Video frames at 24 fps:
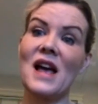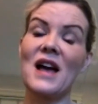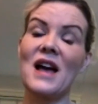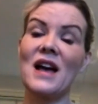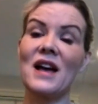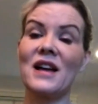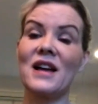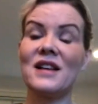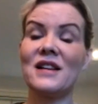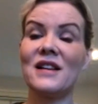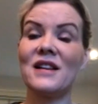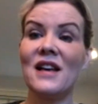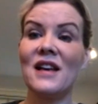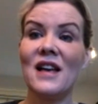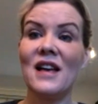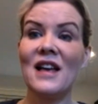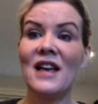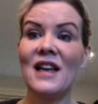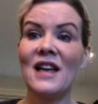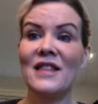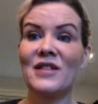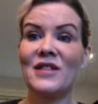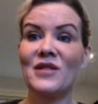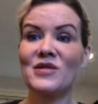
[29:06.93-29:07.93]
And
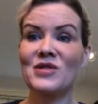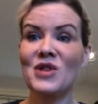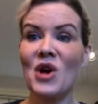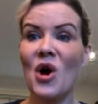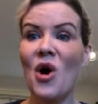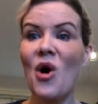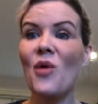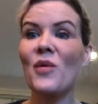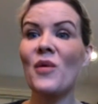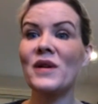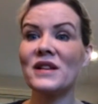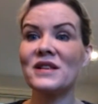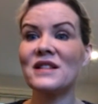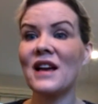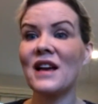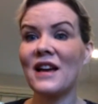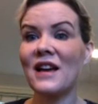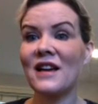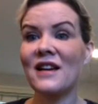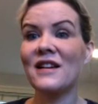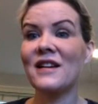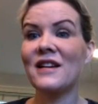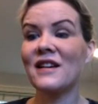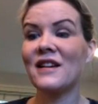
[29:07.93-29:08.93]
there's always
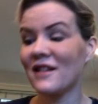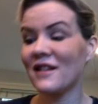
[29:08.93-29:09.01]
like